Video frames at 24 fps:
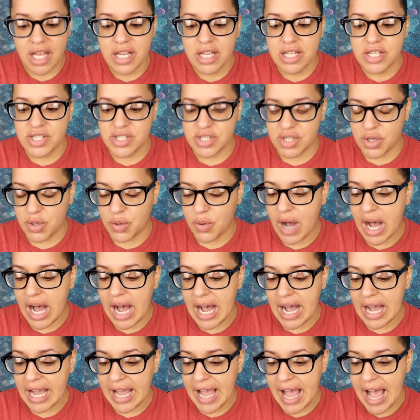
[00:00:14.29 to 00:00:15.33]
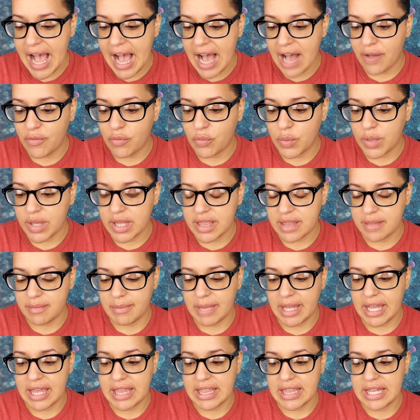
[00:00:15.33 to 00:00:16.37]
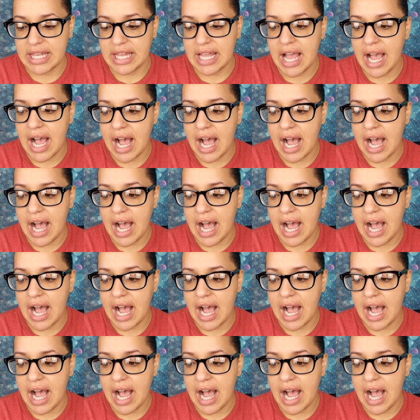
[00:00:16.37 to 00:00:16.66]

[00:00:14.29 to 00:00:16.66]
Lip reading: So I have with me the